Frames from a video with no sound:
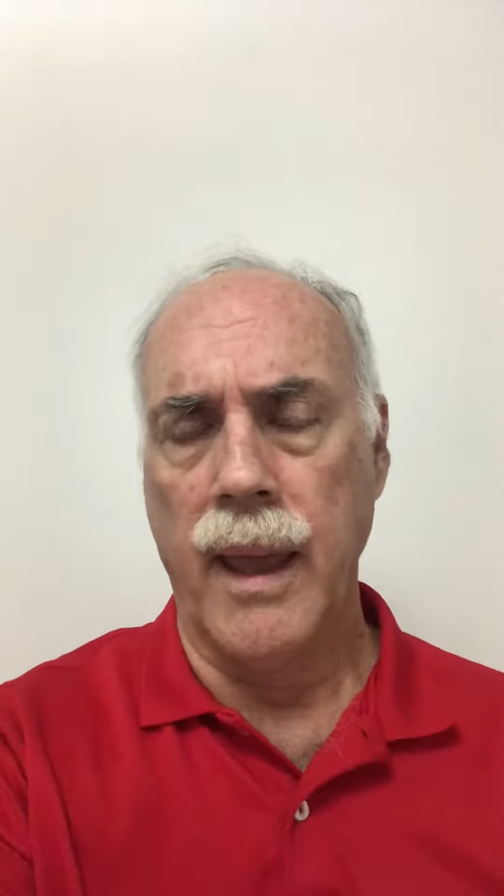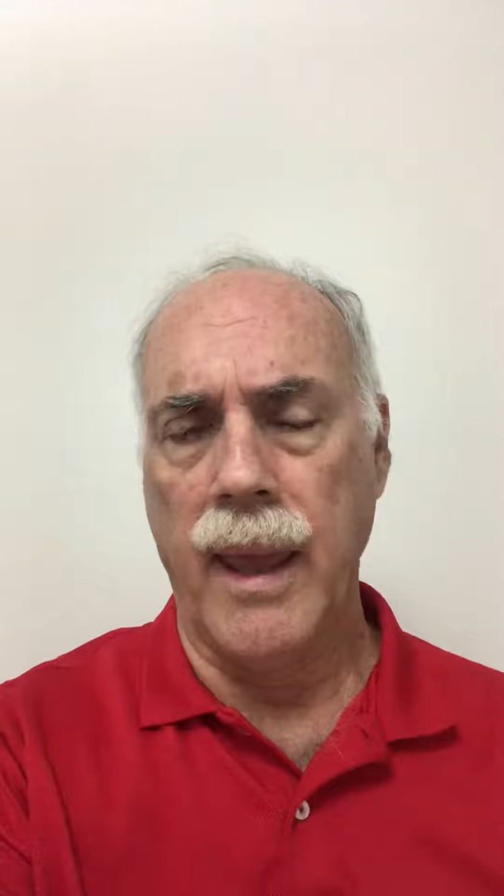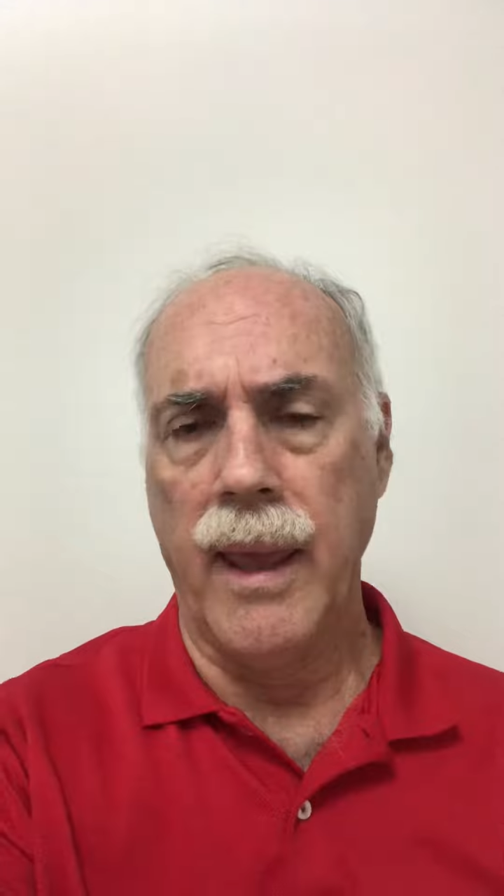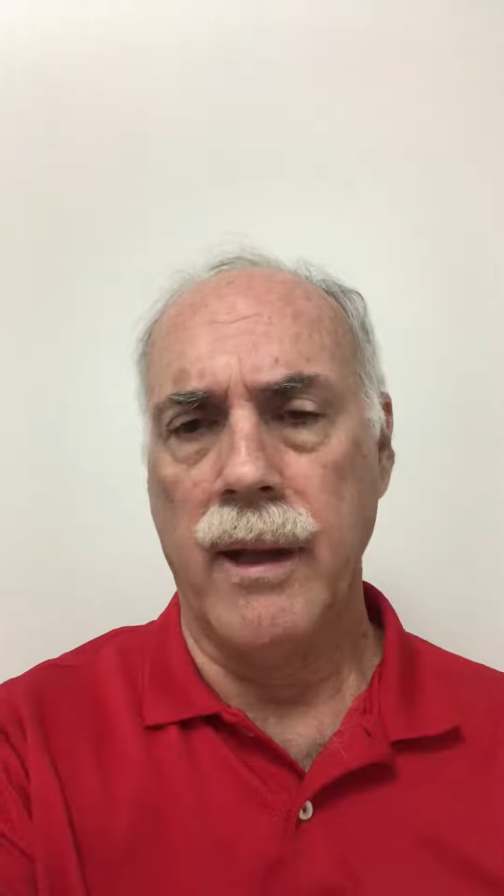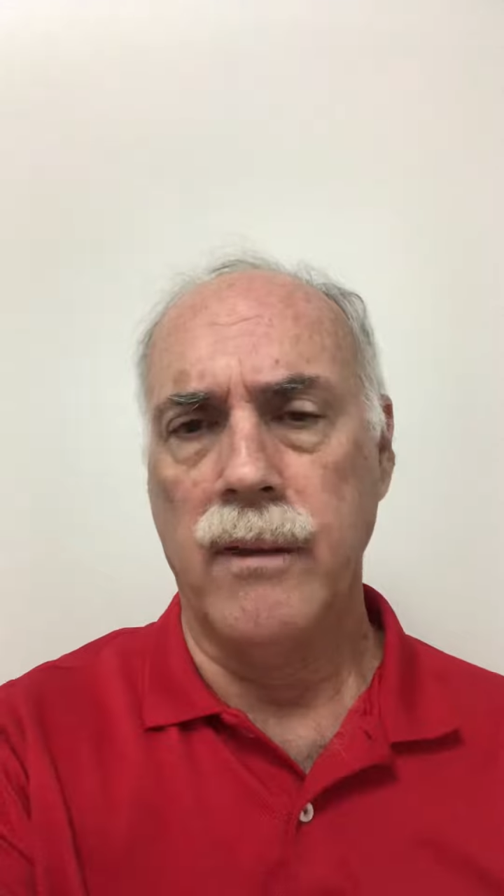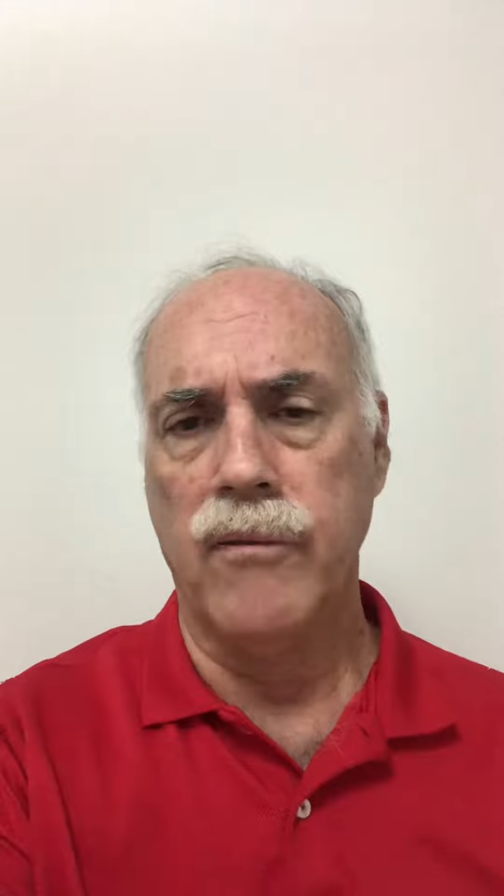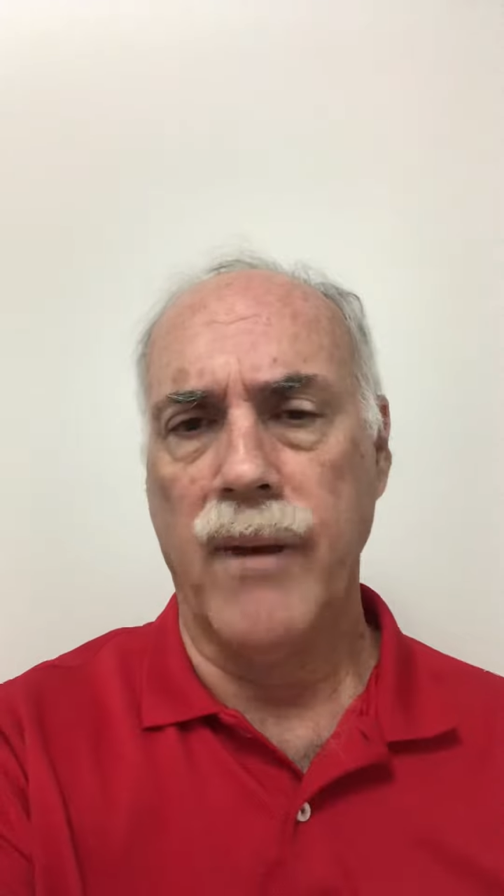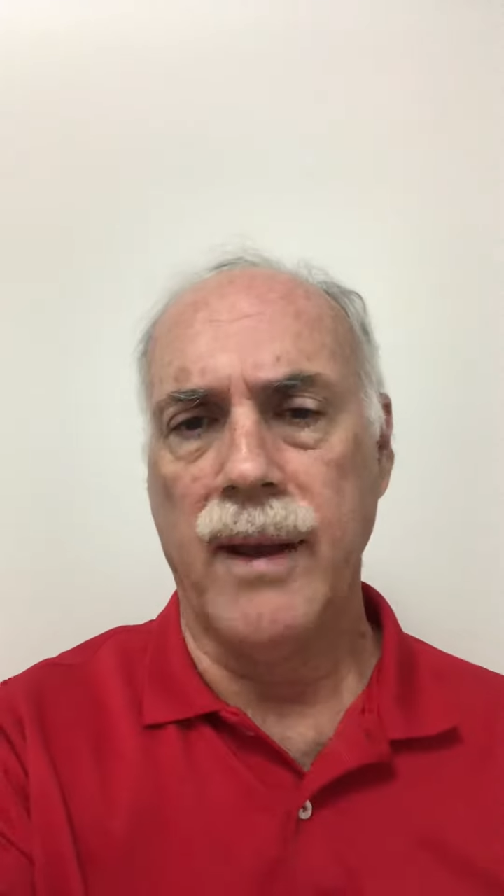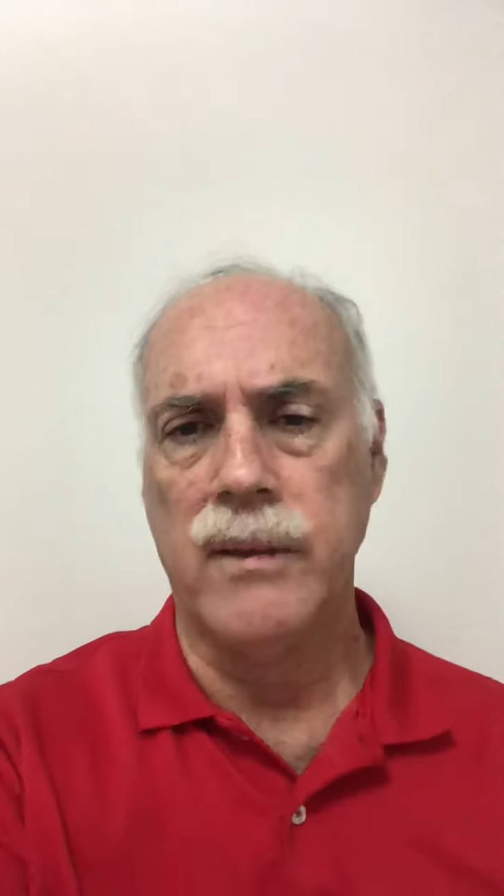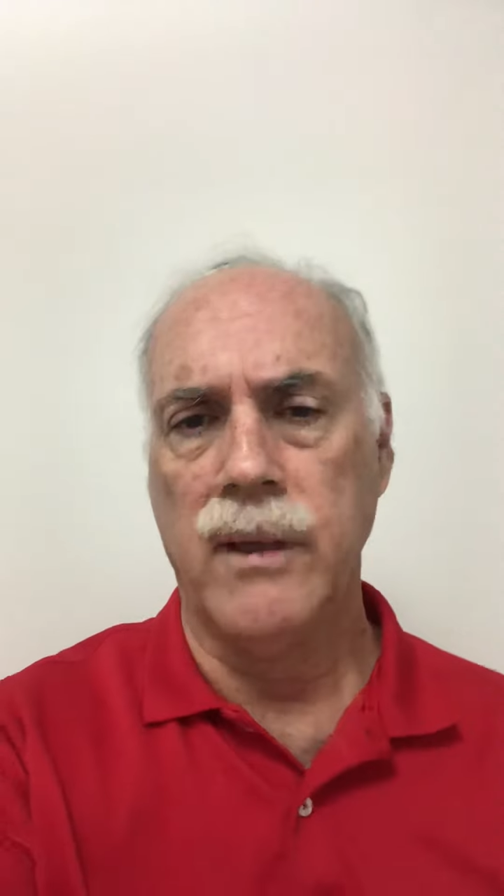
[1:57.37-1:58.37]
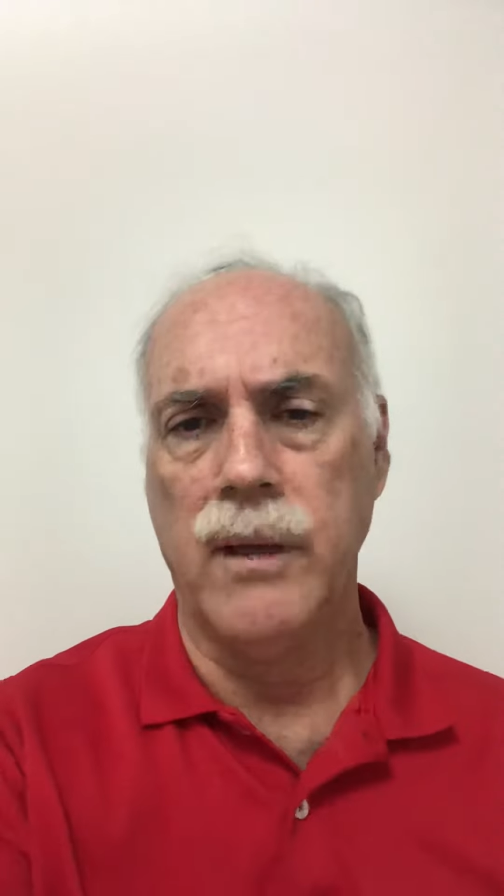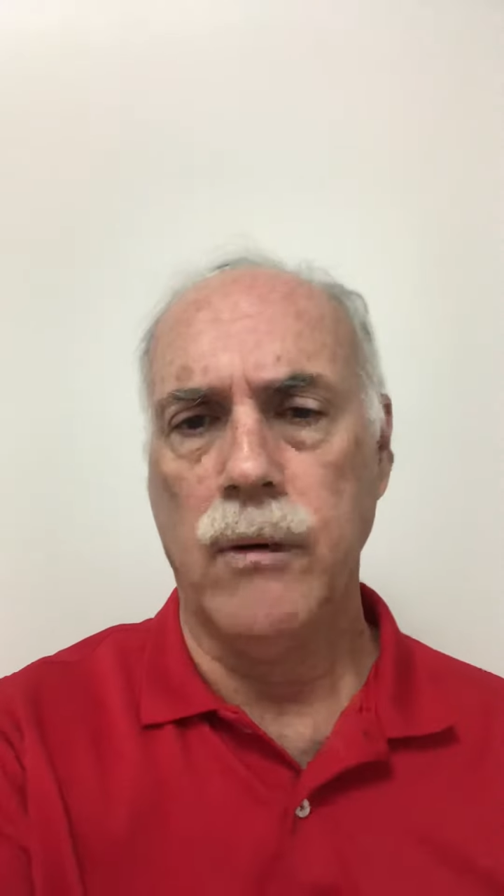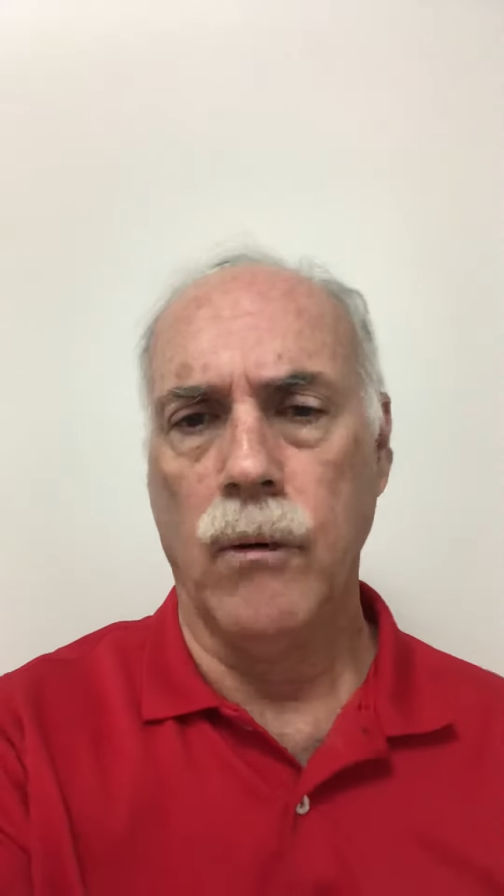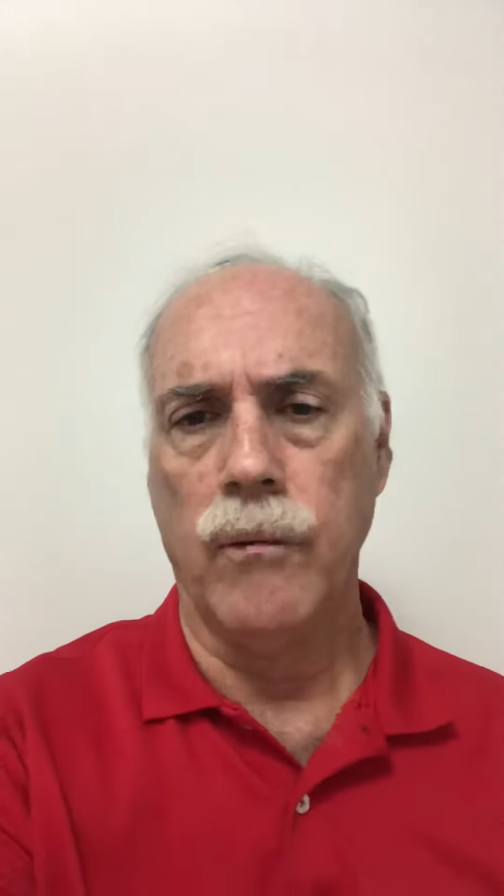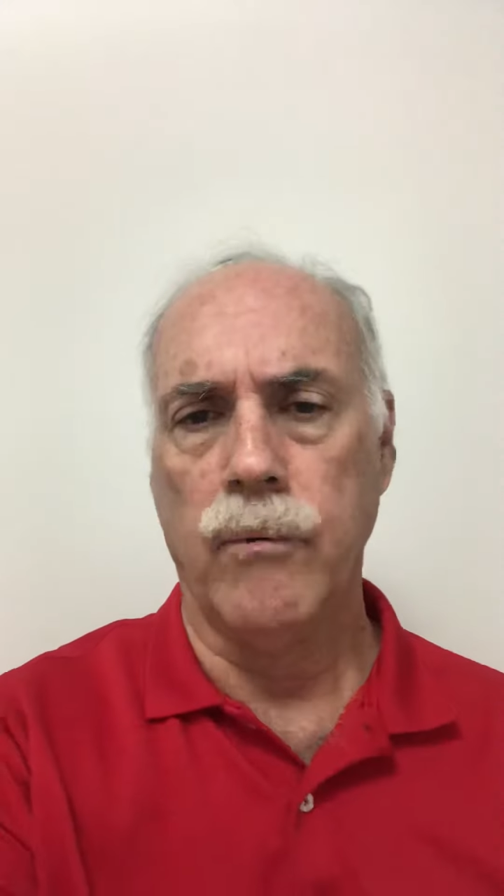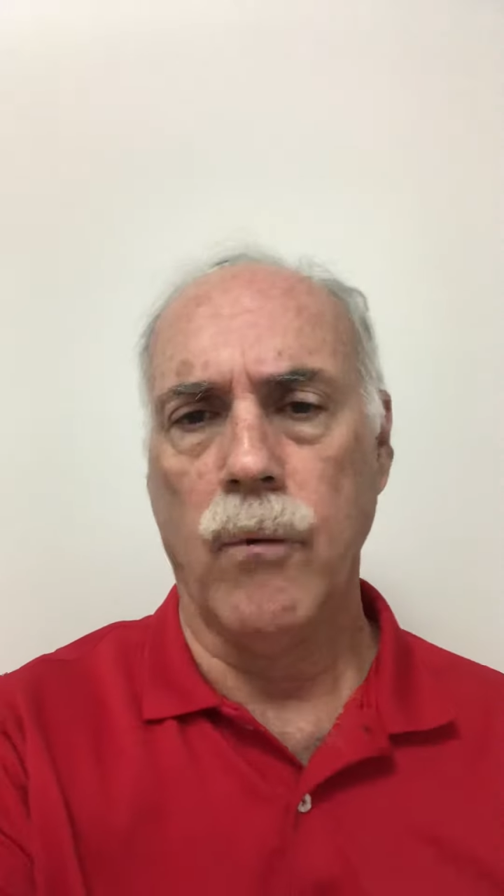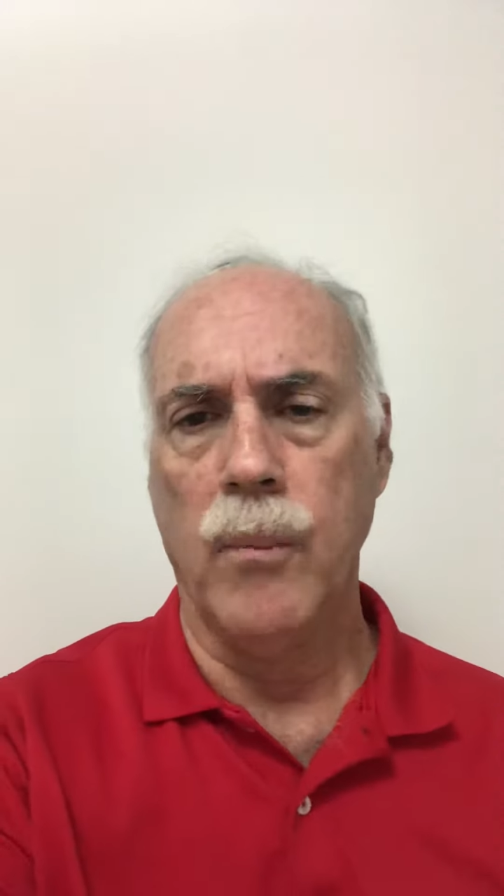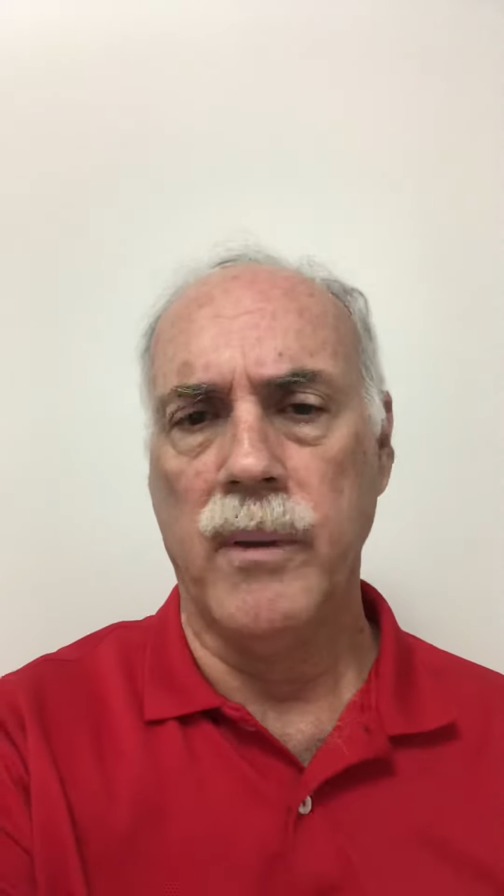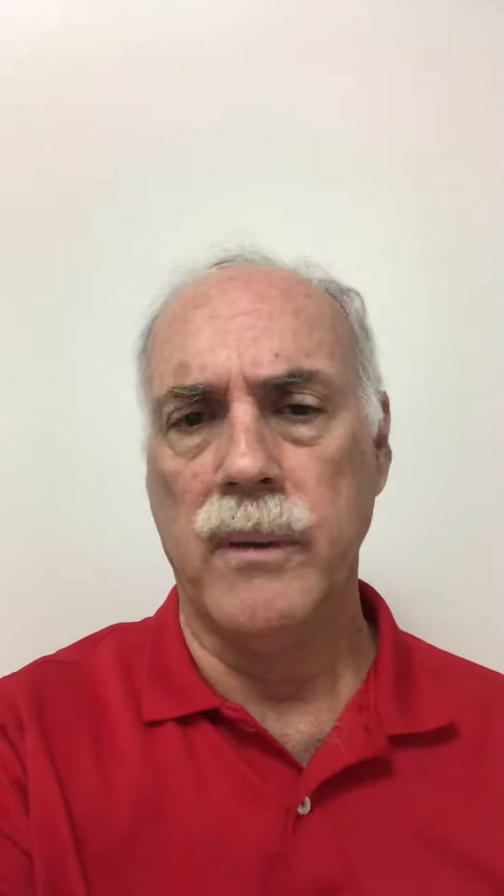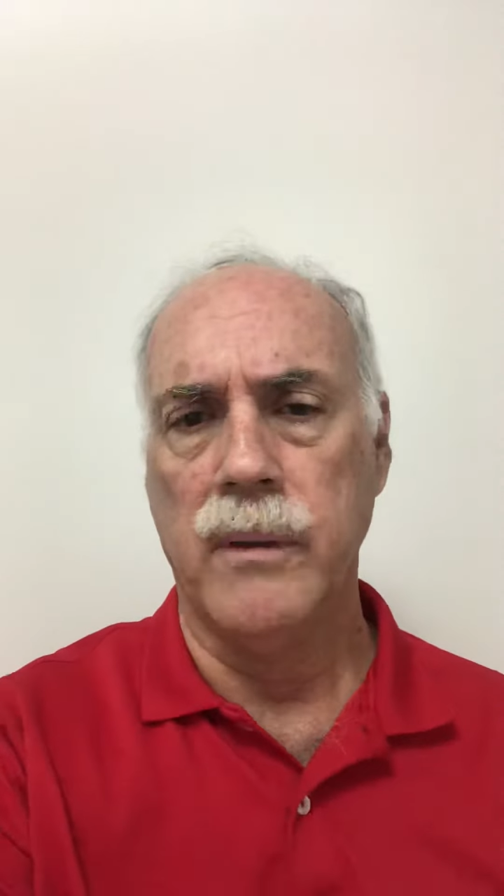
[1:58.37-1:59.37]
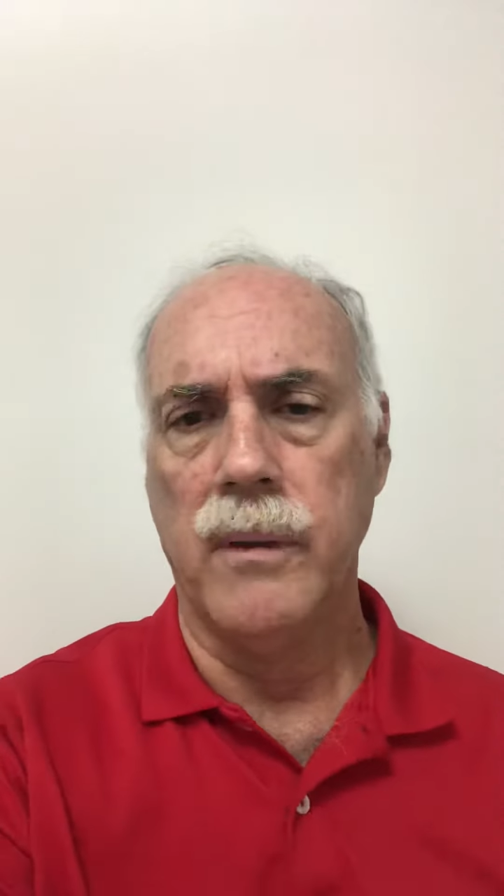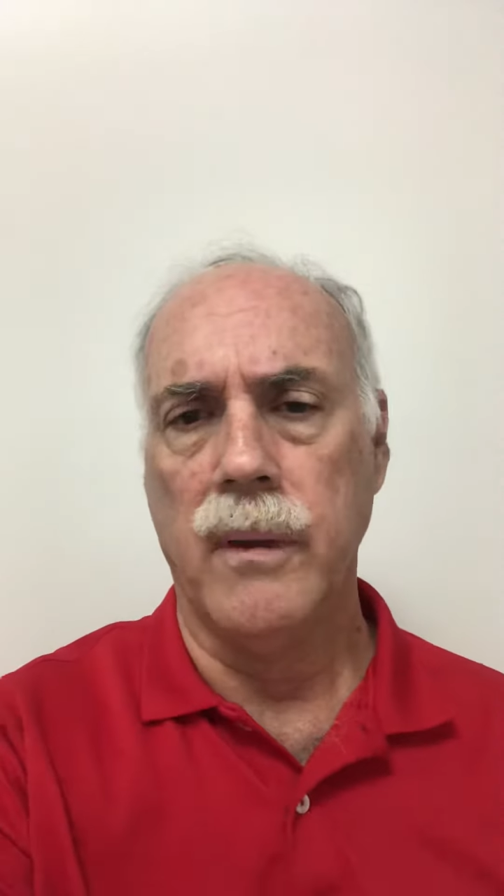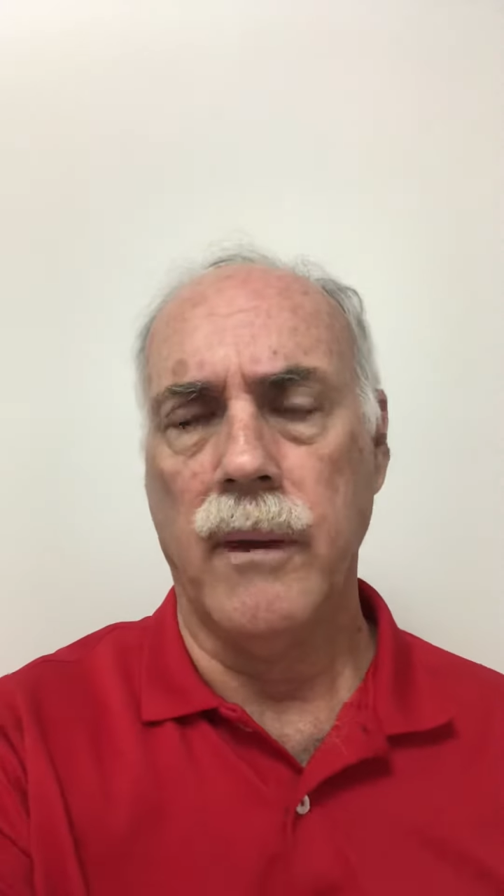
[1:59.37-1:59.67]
And in fact, Igor Fruman,